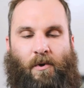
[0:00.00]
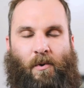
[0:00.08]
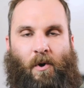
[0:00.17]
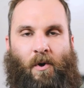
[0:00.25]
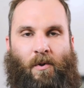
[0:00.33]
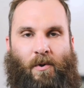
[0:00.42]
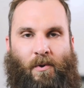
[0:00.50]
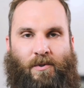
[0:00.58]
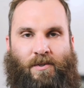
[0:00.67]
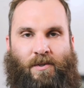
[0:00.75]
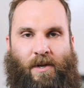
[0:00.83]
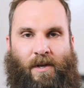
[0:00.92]
you know, all
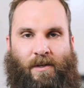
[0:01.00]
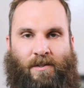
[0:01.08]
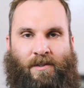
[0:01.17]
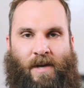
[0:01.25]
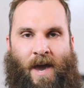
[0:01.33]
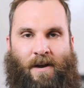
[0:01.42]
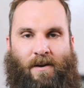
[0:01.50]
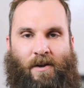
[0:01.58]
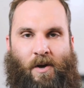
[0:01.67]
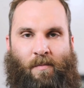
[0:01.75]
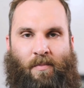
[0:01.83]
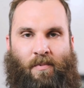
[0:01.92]
those things added
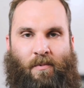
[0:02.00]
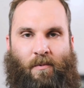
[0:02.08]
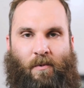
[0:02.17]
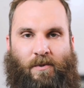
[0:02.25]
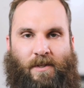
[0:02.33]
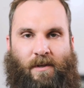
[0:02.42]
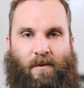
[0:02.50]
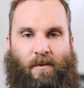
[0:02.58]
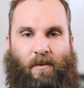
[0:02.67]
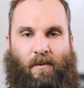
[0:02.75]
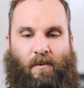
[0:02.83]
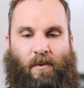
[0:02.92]
up
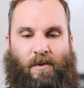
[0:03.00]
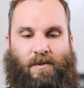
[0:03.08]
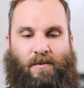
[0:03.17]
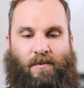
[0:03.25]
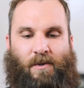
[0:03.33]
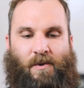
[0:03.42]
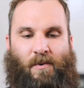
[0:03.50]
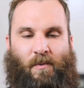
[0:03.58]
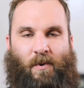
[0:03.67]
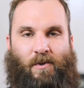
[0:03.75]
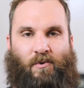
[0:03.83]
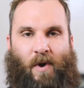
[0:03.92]
was, you
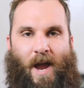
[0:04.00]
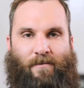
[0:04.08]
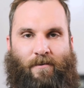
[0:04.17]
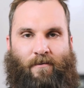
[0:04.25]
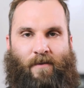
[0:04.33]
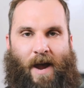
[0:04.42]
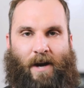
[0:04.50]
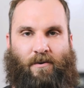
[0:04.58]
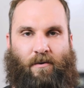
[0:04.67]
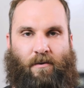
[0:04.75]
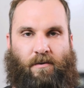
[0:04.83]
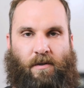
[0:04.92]
know, a driving
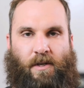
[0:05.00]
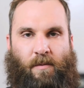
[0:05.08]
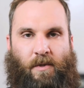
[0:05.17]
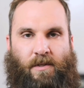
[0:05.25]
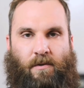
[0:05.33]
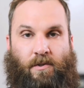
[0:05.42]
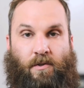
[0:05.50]
factor to get me to